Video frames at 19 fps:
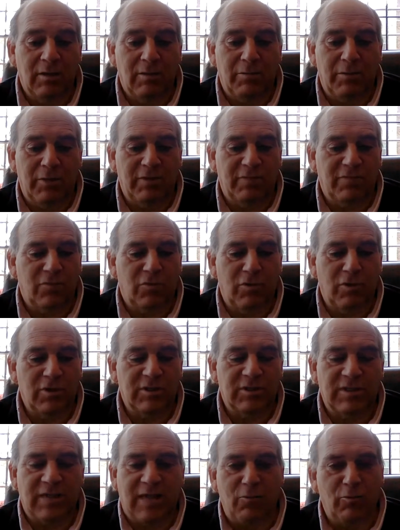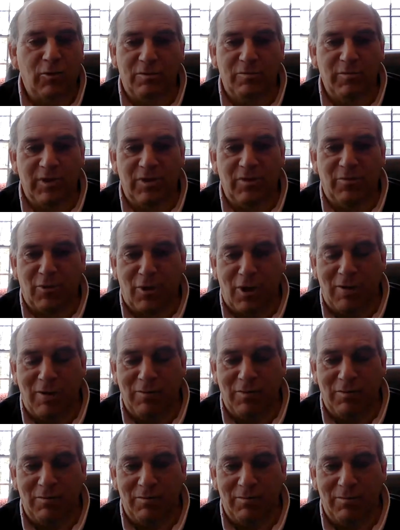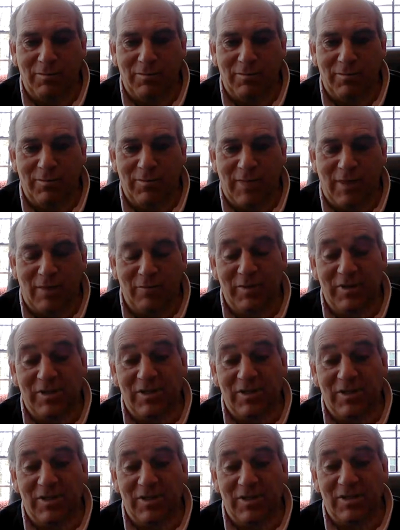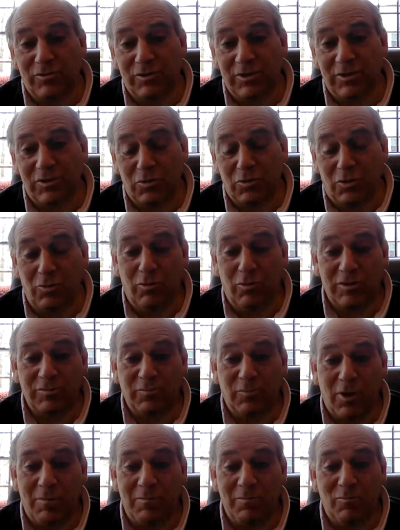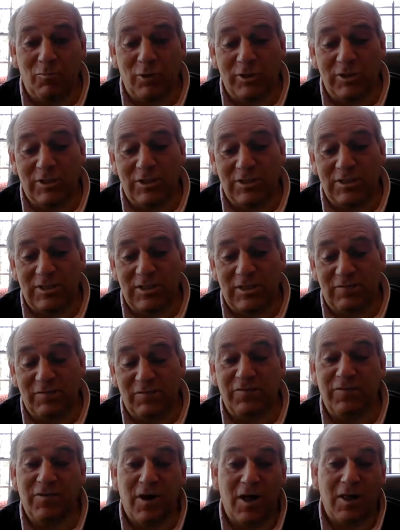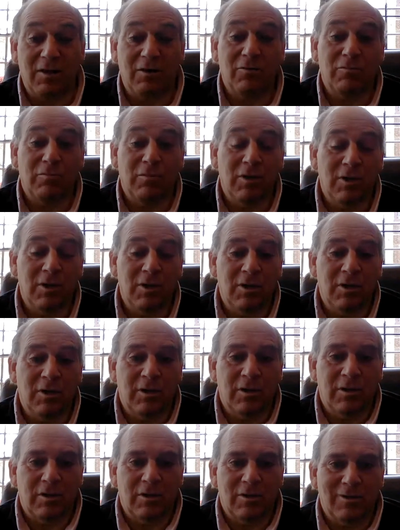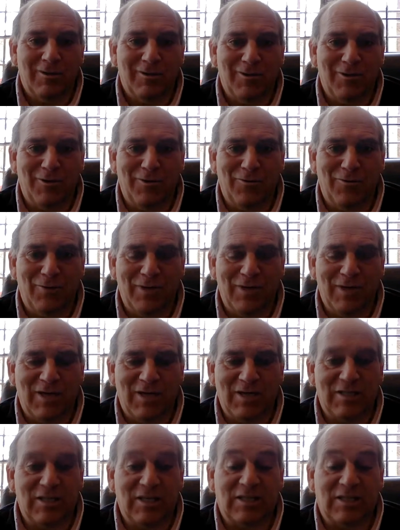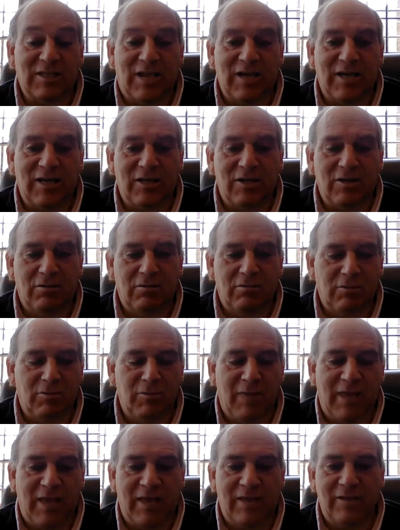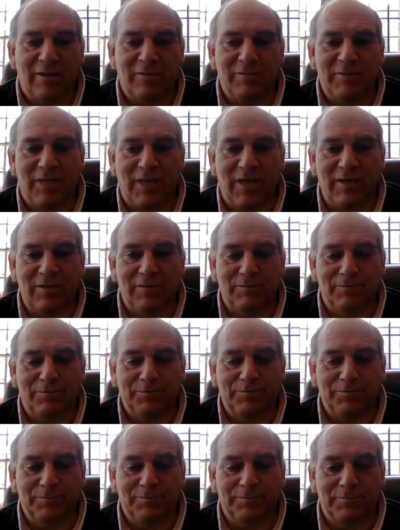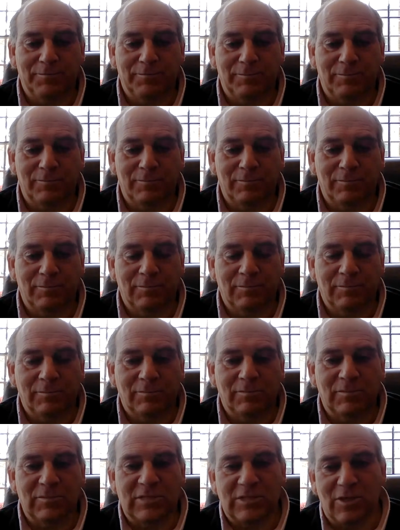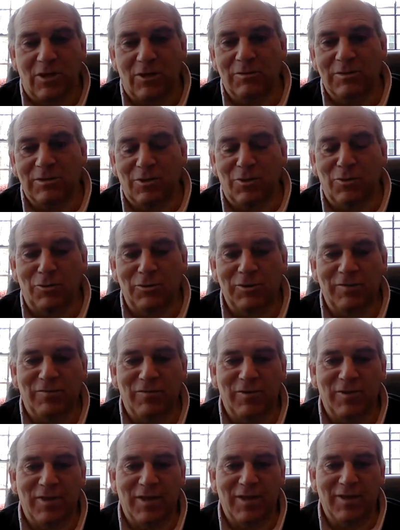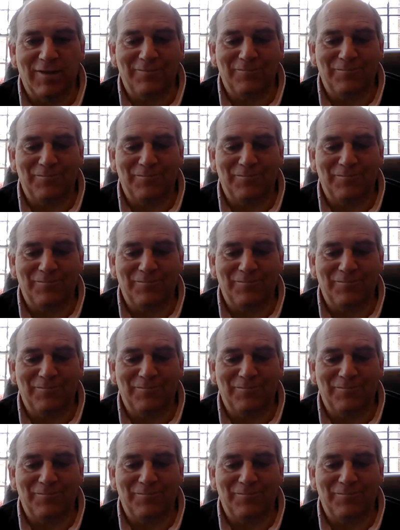But of course, that wouldn't be the problem. That would be the solution to a worse problem, which is that if you follow, what is exciting you, you may end up dead. So it's a whole different thing.